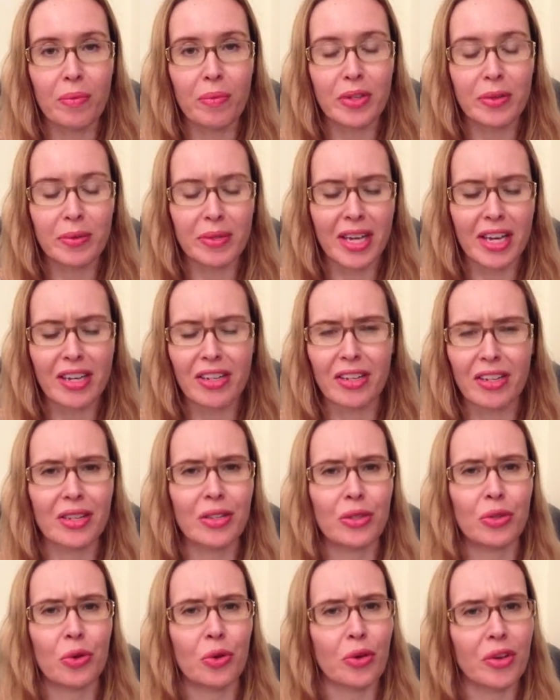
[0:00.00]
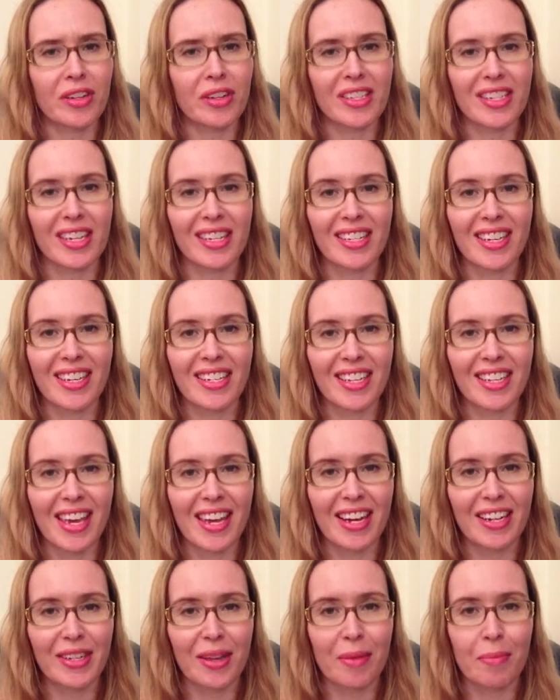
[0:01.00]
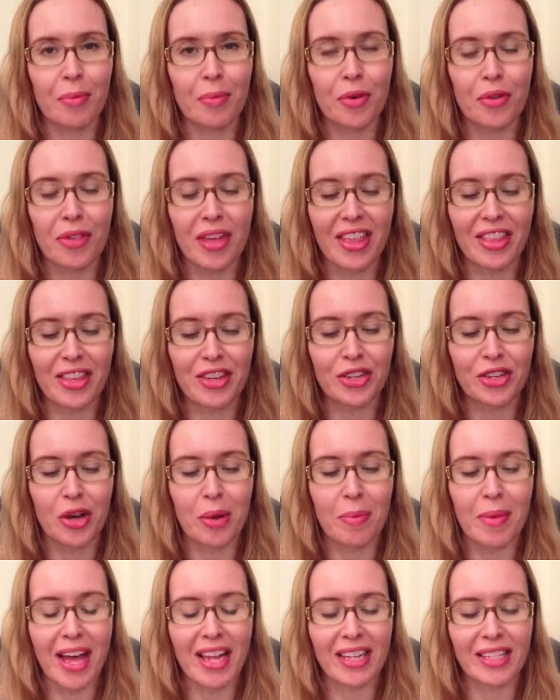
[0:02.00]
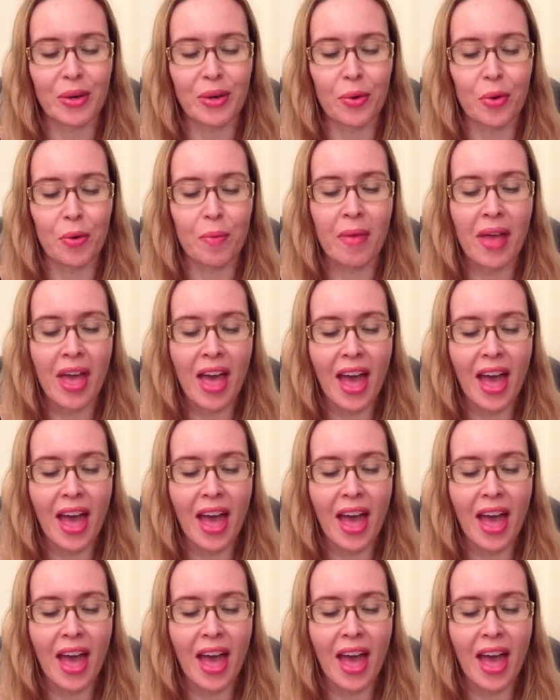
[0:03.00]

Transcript: She was actually so good sitting to get it done both in the shop and at home,